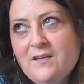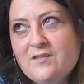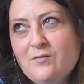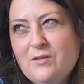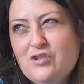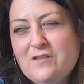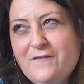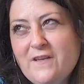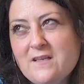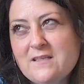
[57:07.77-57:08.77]
So it just
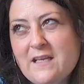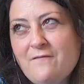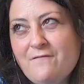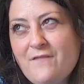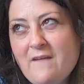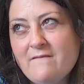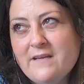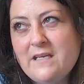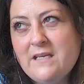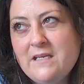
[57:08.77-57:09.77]
feels like a
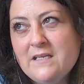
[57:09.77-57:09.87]
very